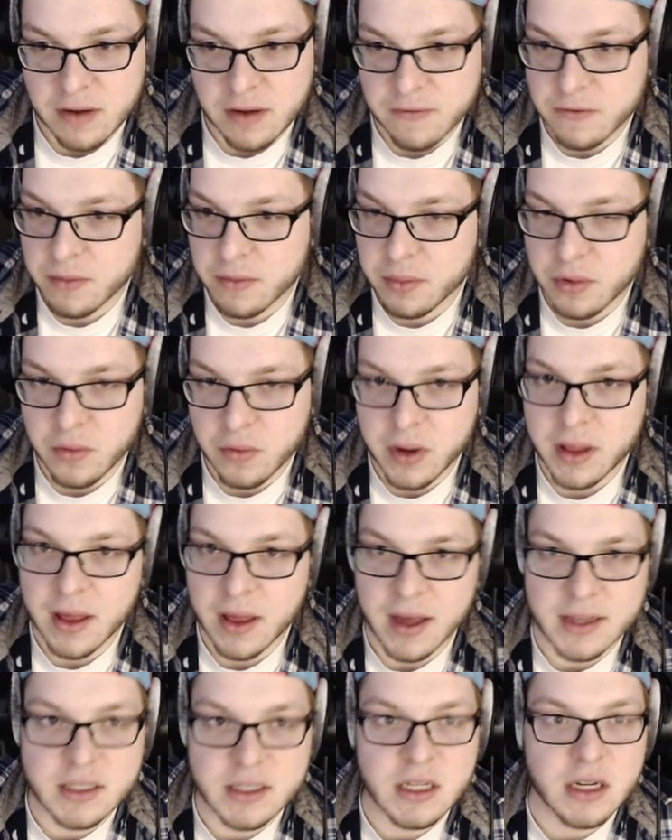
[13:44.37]
from 3
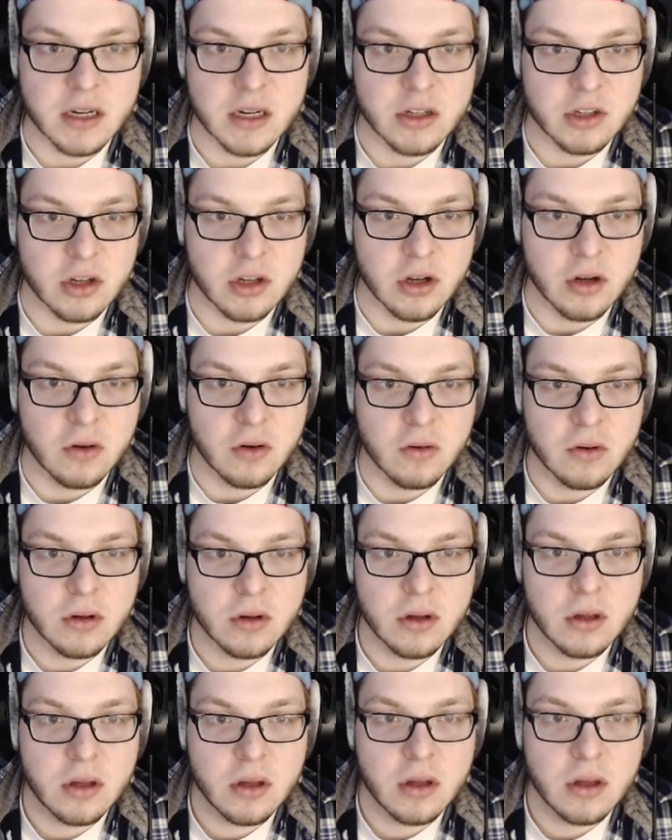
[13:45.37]
last year, so
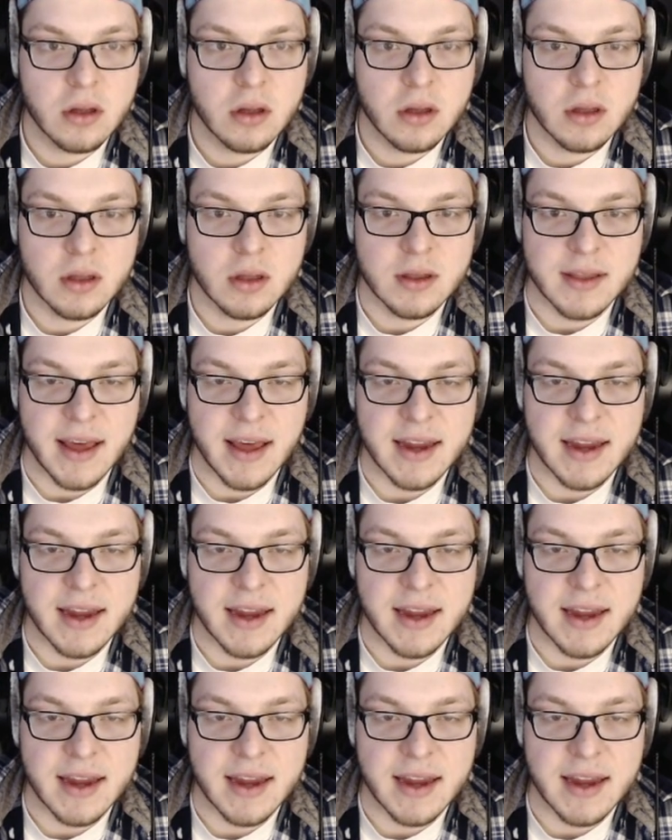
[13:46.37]
that